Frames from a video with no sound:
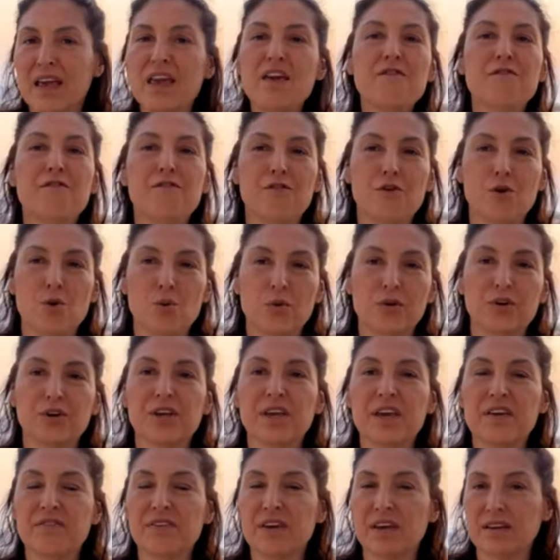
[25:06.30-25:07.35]
info we're
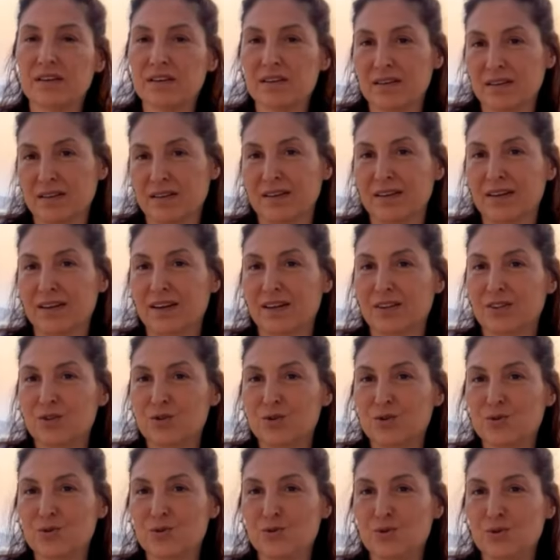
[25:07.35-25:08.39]
giving
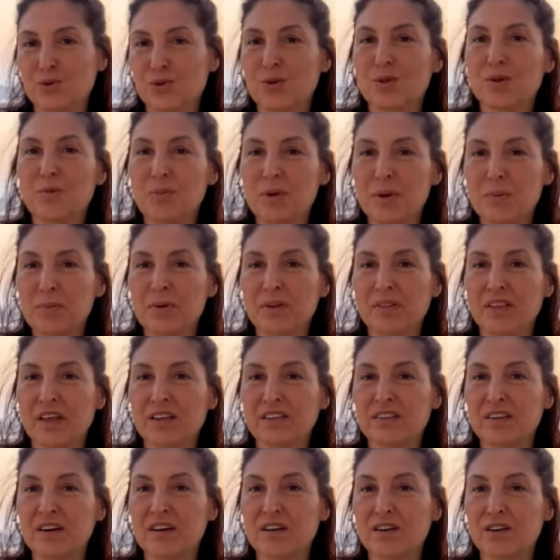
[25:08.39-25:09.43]
to to the people
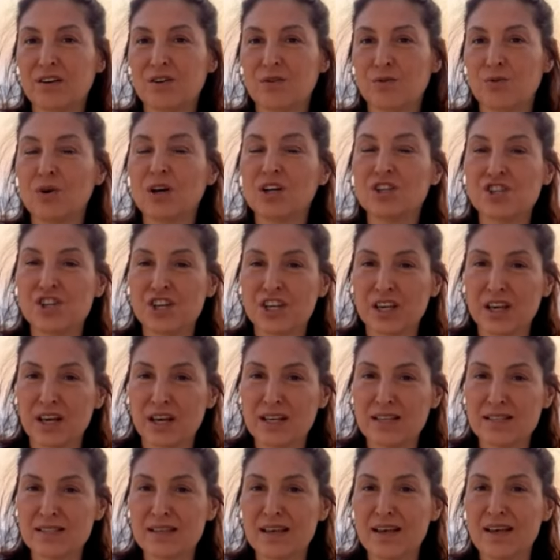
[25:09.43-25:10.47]
that are watching
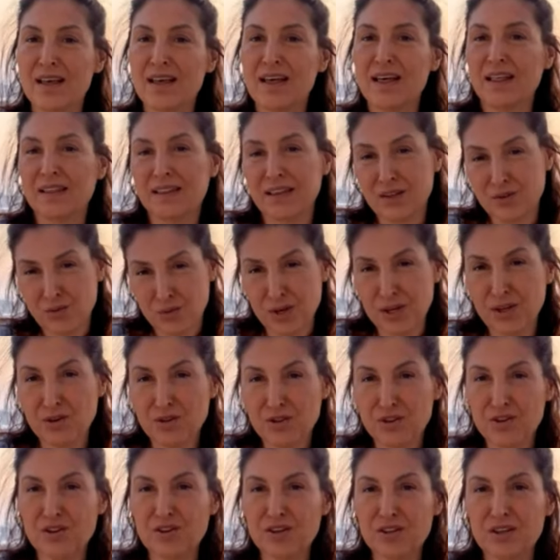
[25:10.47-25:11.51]
us that we
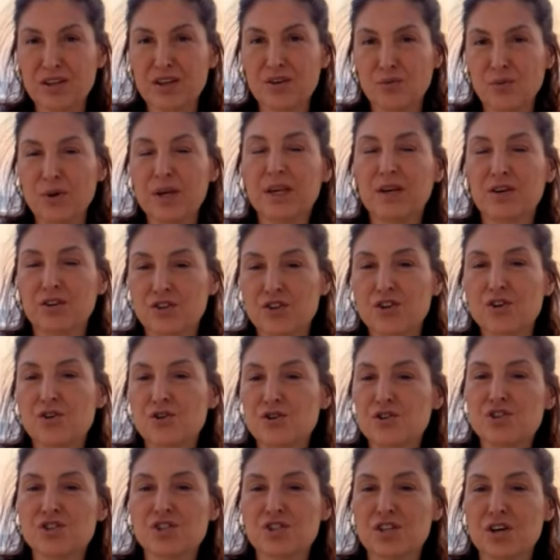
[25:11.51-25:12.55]
could uh, we could
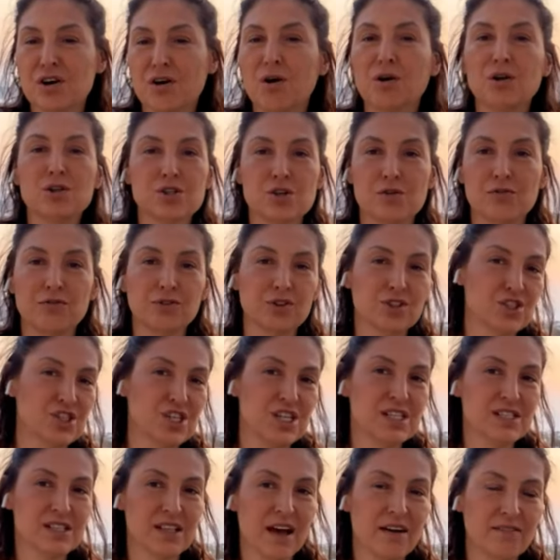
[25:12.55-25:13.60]
use uh, also for
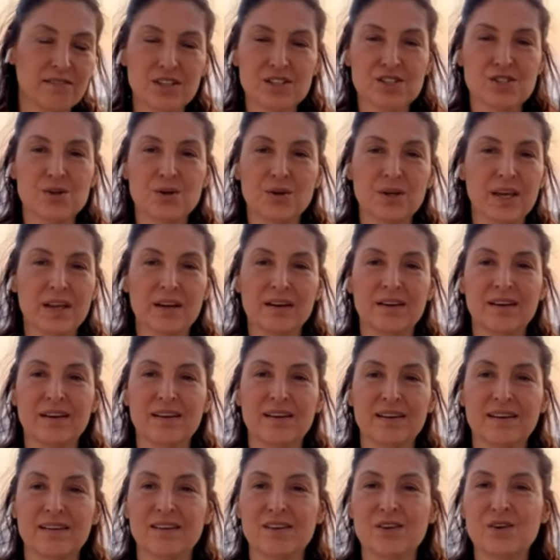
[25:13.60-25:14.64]
cheese lovers. You can
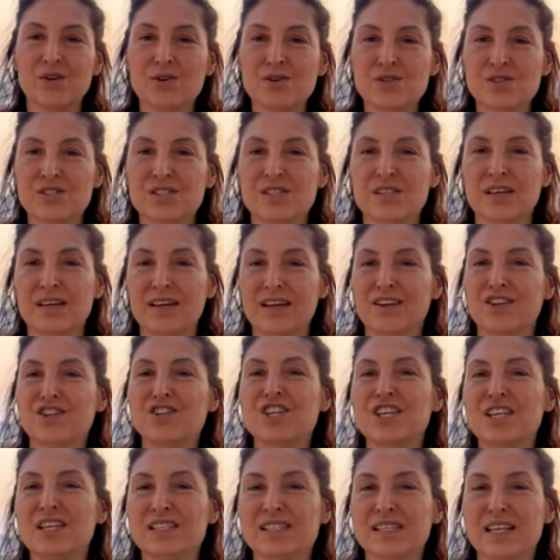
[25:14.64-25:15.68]
use uh,
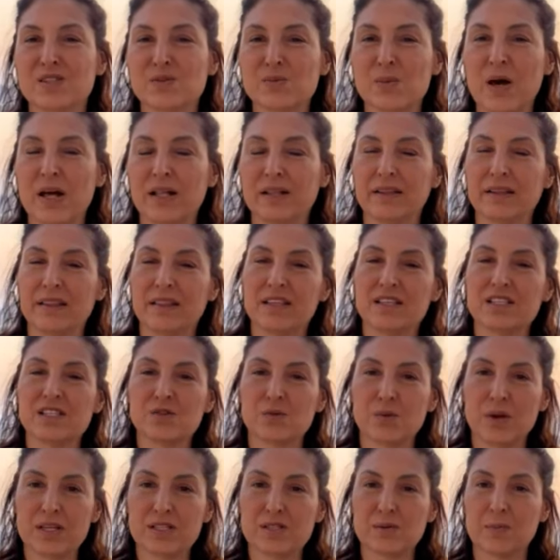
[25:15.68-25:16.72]
cheese as well in this
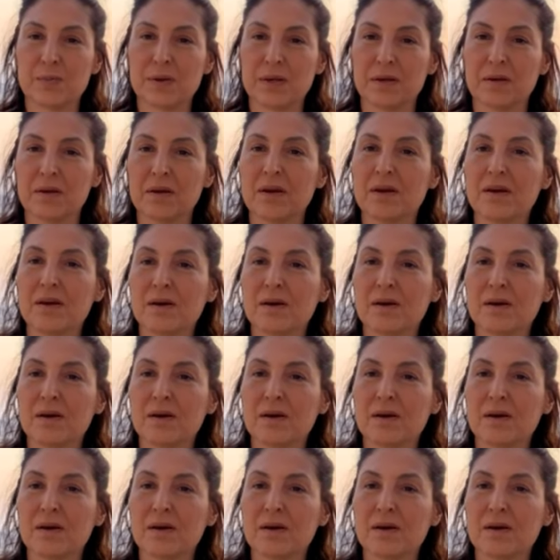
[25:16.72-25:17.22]
recipe,